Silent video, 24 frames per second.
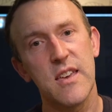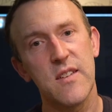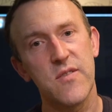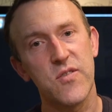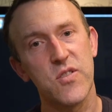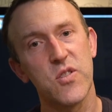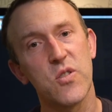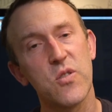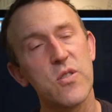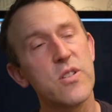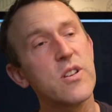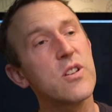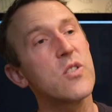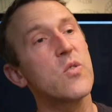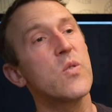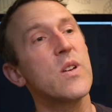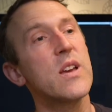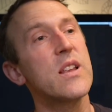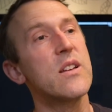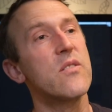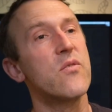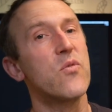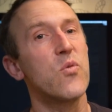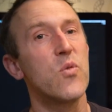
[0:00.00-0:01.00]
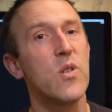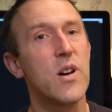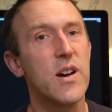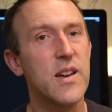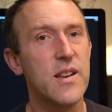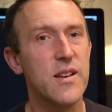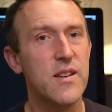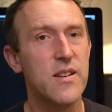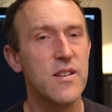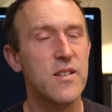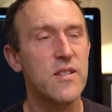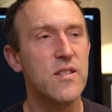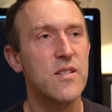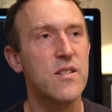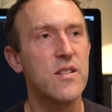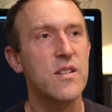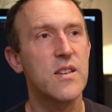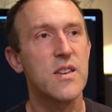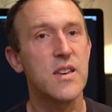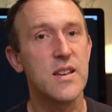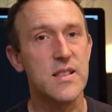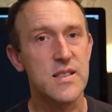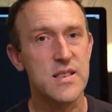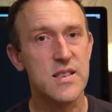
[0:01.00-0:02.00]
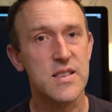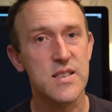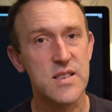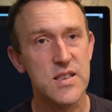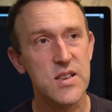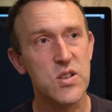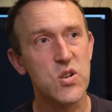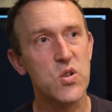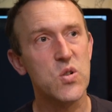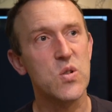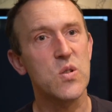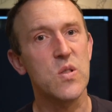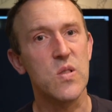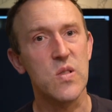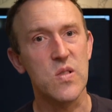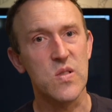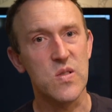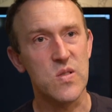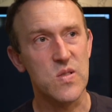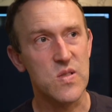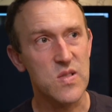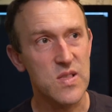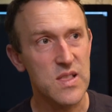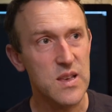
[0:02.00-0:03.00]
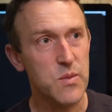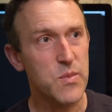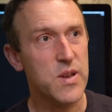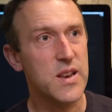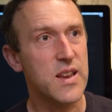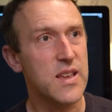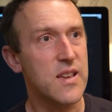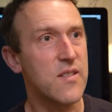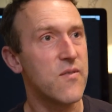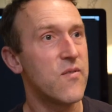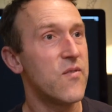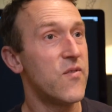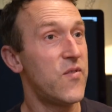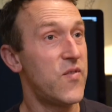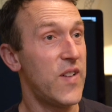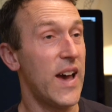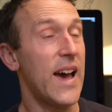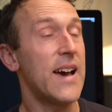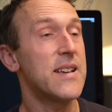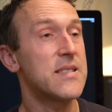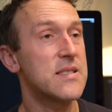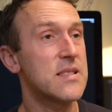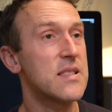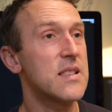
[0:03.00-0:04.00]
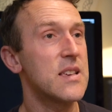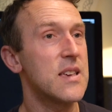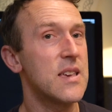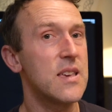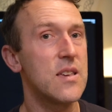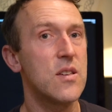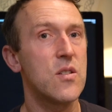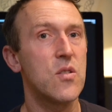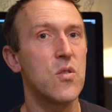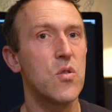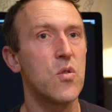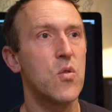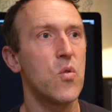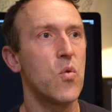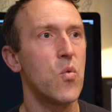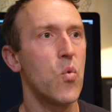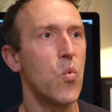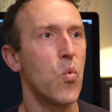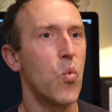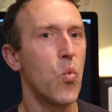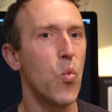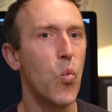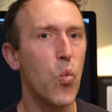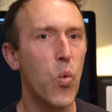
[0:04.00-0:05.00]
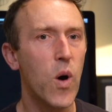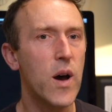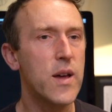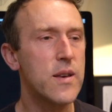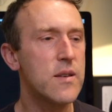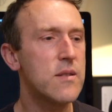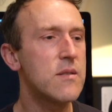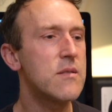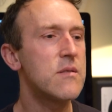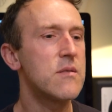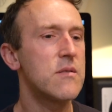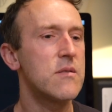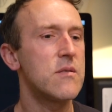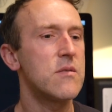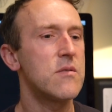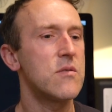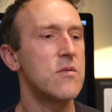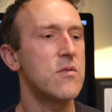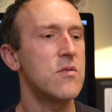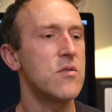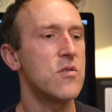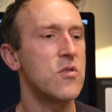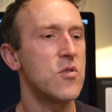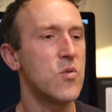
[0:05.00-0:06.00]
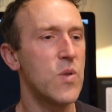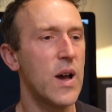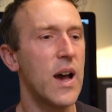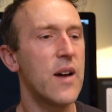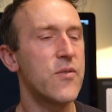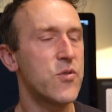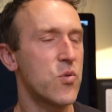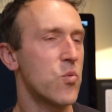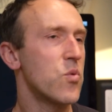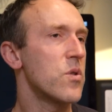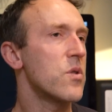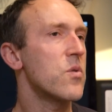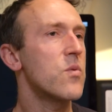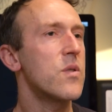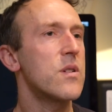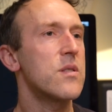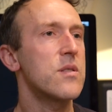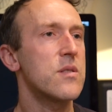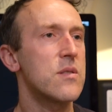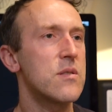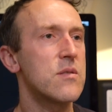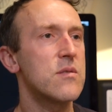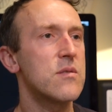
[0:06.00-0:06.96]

If you're in a creative rut, consider limiting vastly what you have to work with.